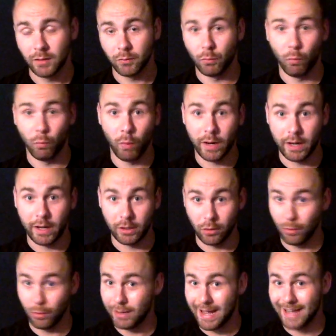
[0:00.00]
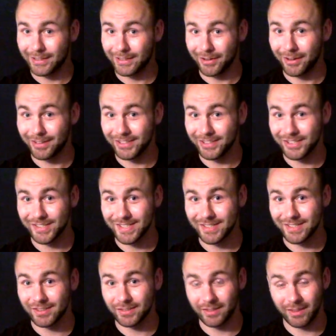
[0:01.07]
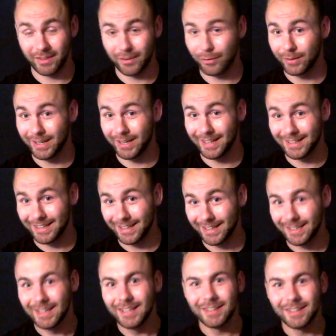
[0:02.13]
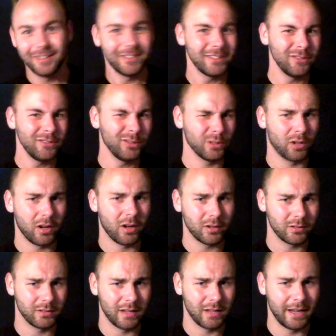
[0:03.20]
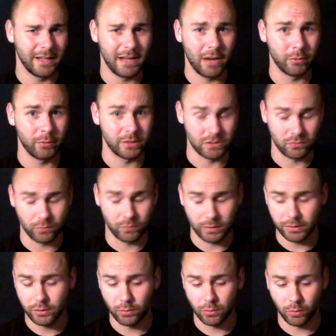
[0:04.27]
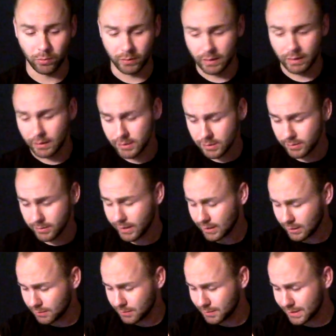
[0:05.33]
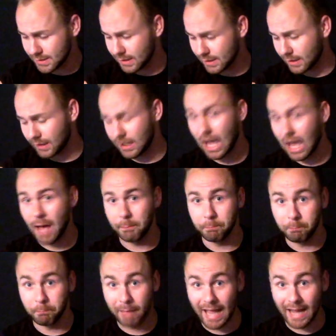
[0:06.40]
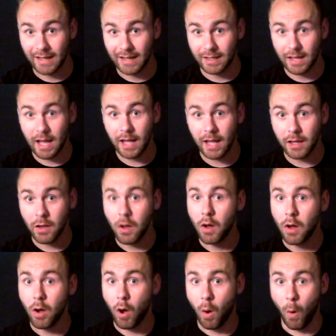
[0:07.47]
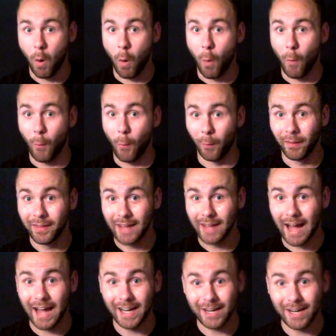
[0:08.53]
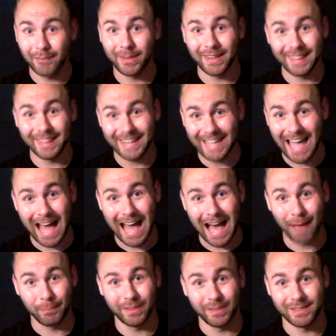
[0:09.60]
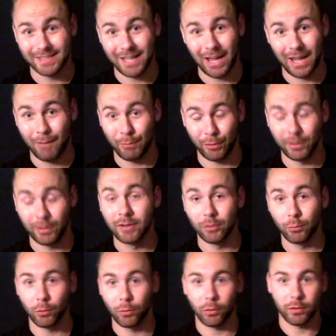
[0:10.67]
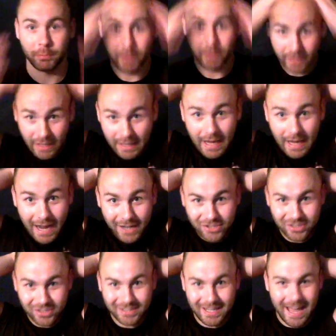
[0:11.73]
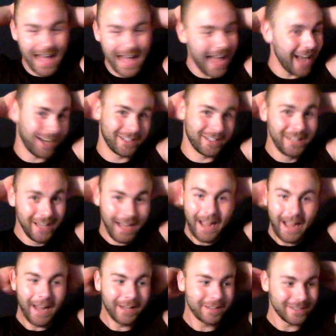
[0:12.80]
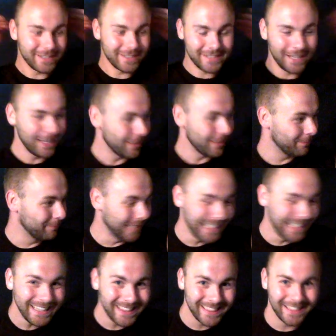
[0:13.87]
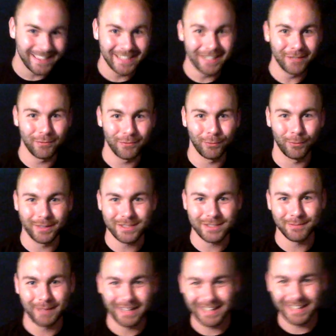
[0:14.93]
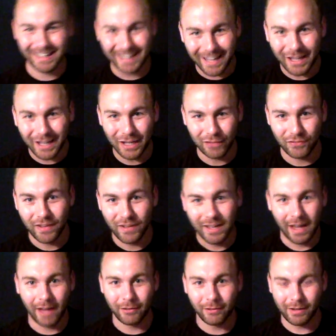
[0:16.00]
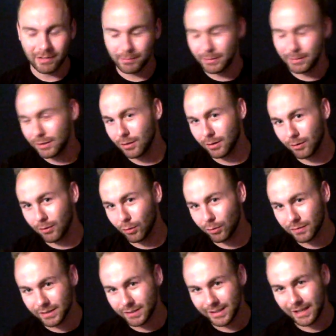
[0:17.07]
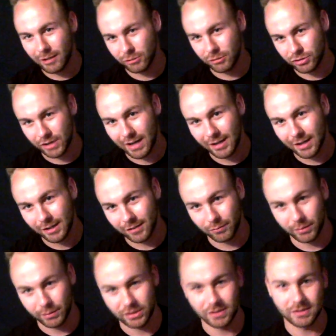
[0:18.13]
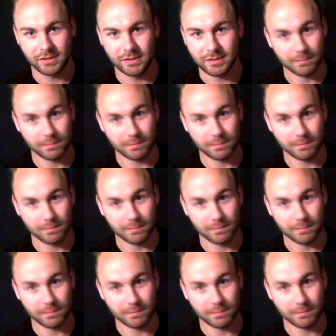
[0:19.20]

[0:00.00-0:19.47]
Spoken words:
When I go to acting auditions, though, and like, you can do a lot online now, which is really cool. So when I get to be, say, like a bad guy, oh, I am the happiest camper in the world. I'm like, I actually get to act. I get to say a mean thing for once in my life. I don't have to be overly energetic, which is just